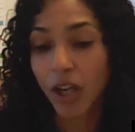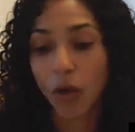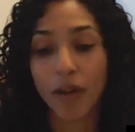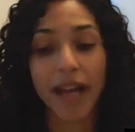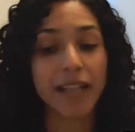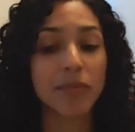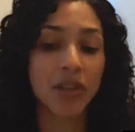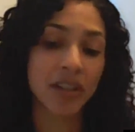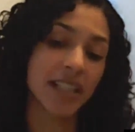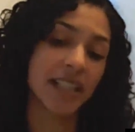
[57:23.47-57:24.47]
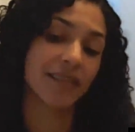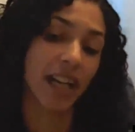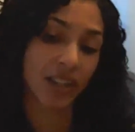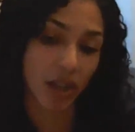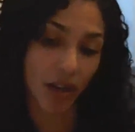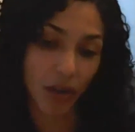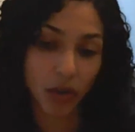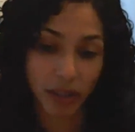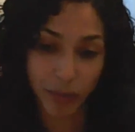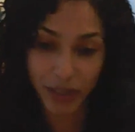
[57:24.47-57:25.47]
or that communities of color are the
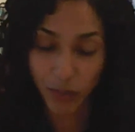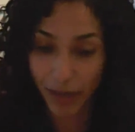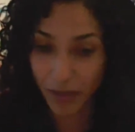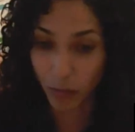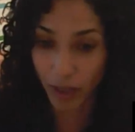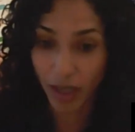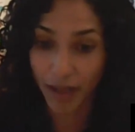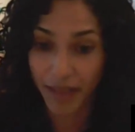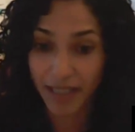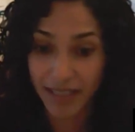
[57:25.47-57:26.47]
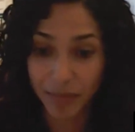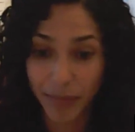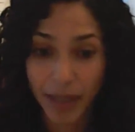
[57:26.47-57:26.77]
only ones who have to work on this.